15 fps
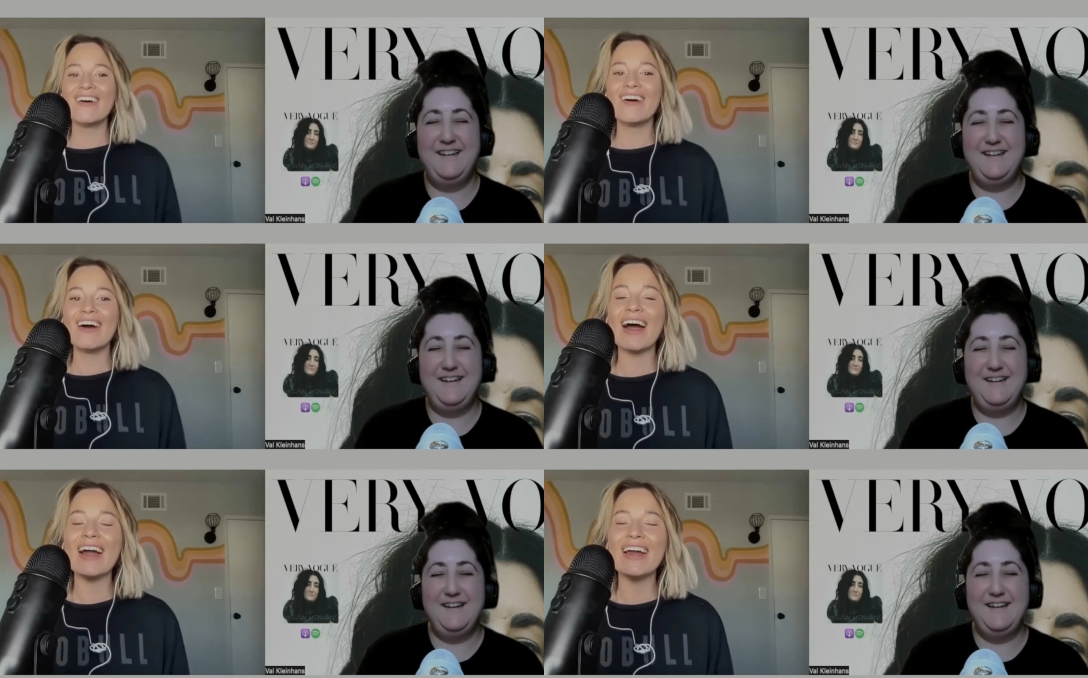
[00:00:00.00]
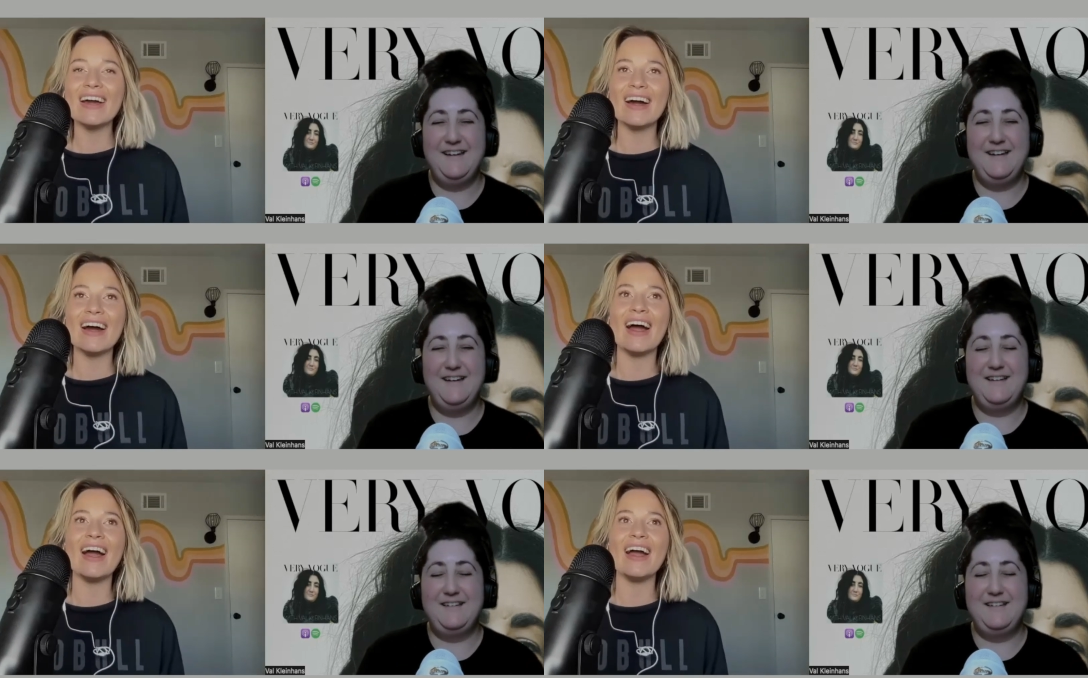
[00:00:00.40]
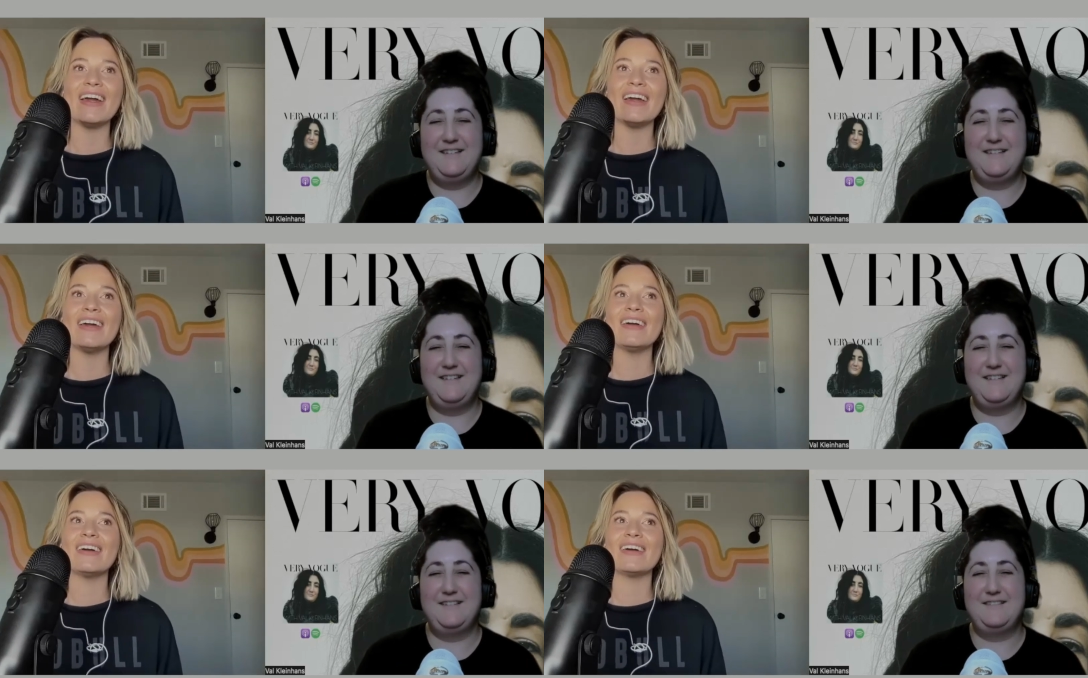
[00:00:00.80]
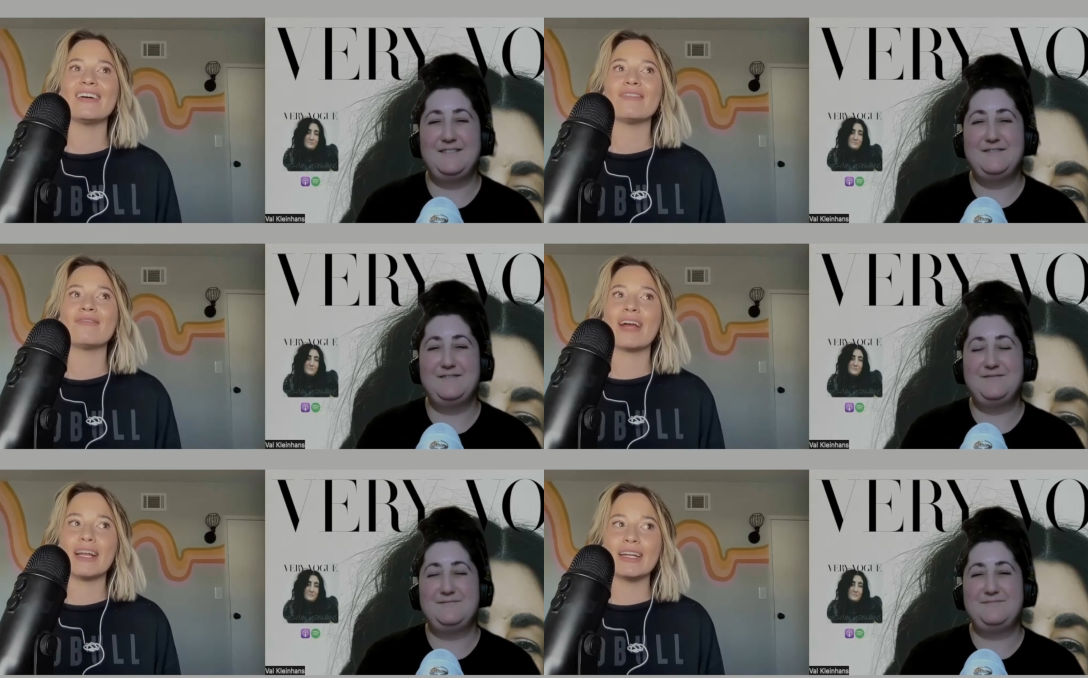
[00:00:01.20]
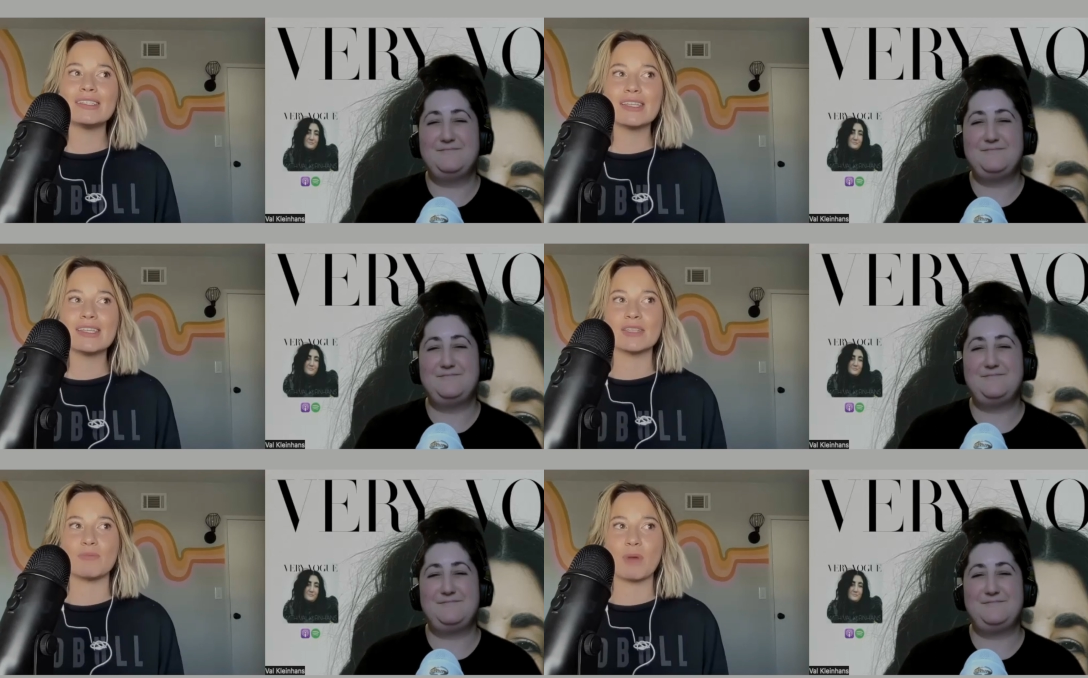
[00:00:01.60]
Speaker 1: I I ran into
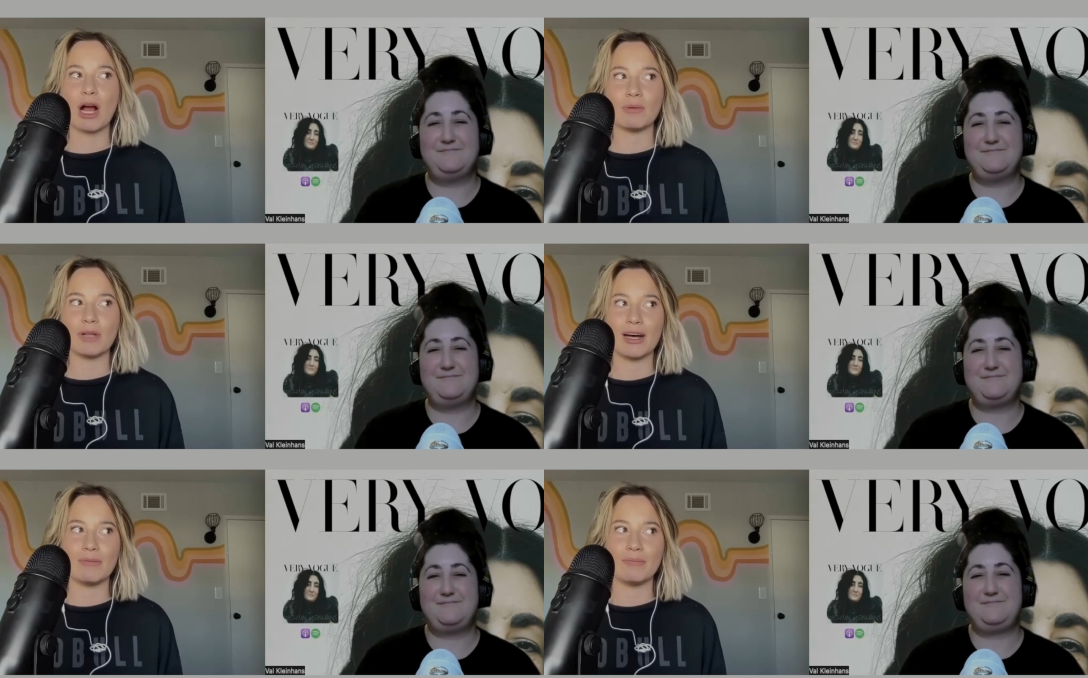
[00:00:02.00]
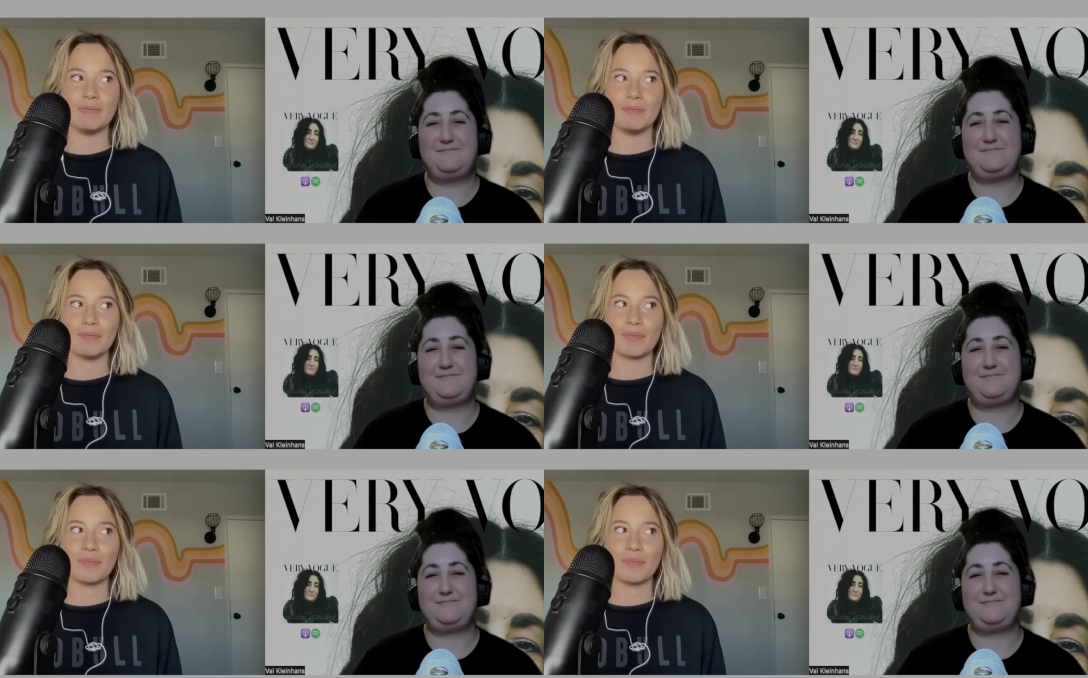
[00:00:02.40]
this problem